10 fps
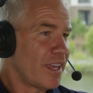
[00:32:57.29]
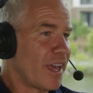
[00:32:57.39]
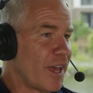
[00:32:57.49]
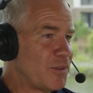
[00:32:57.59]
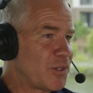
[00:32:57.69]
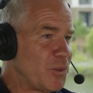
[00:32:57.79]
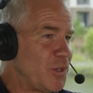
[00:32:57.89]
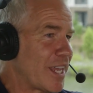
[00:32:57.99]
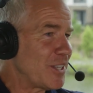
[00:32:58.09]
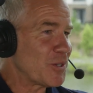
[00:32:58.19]
Uh, so
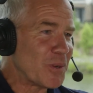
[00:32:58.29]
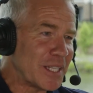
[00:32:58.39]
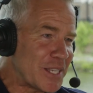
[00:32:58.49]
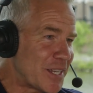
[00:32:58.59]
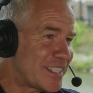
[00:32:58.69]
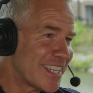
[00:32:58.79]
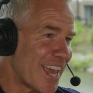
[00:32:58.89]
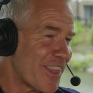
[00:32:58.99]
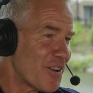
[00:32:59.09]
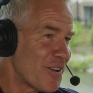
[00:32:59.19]
you guys are really good
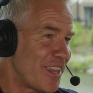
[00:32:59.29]
together.